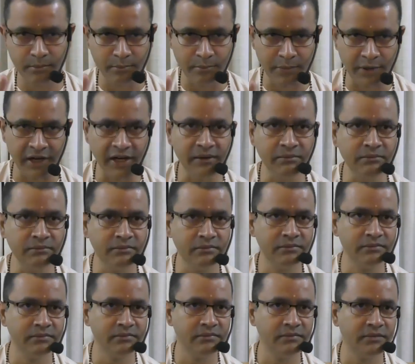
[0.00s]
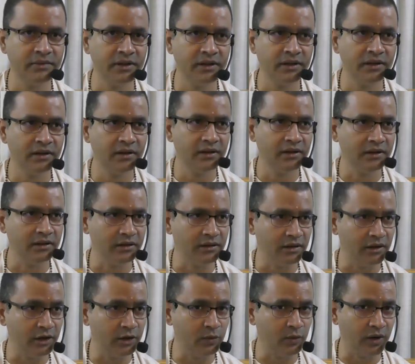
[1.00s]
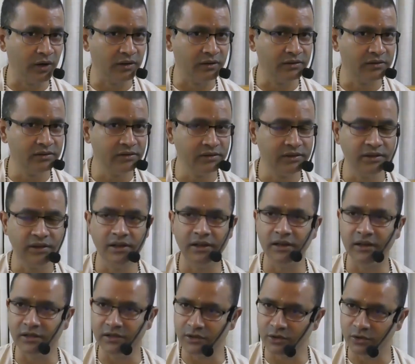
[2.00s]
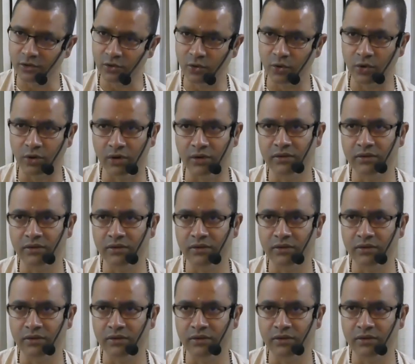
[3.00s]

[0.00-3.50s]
Priyam. Third one. Is it good?